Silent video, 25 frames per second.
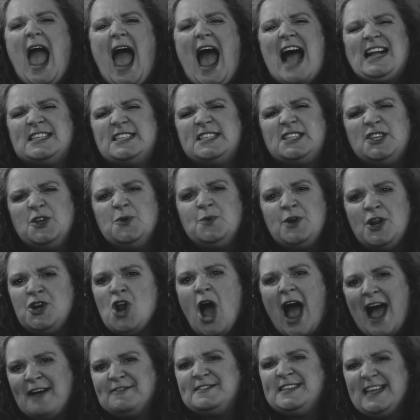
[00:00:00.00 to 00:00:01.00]
I'd sooner
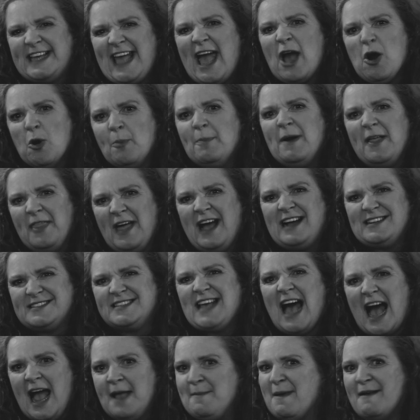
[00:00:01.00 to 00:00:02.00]
not have to get up at that
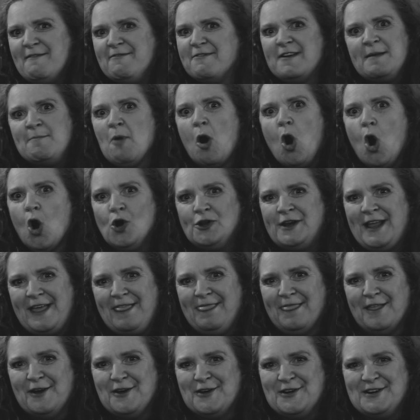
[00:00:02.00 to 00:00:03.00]
time every
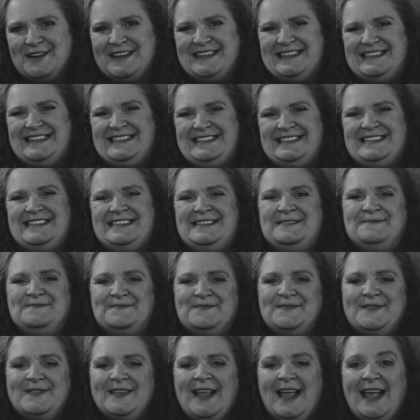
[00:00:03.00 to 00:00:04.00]
morning, though.
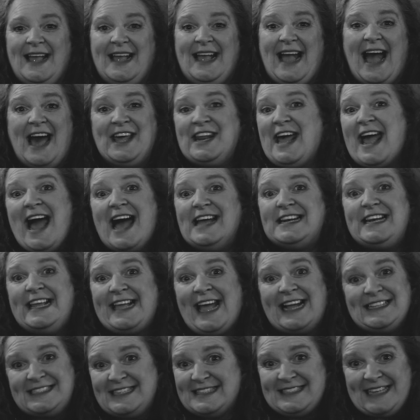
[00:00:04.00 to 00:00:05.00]
And I hardly
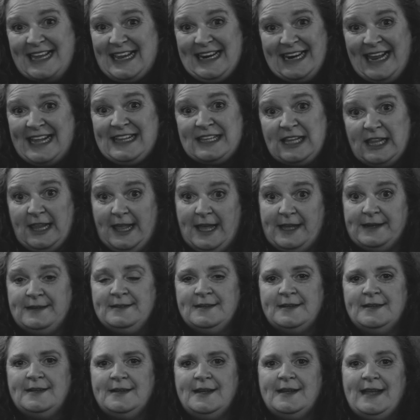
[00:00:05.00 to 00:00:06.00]
get to see little un,
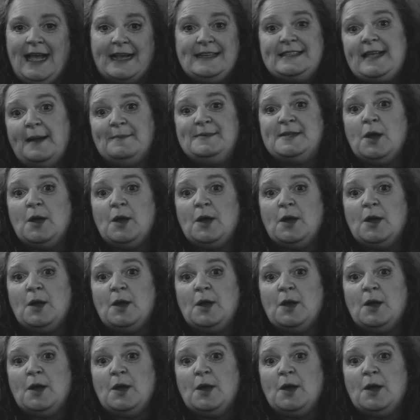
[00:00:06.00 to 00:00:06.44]
except at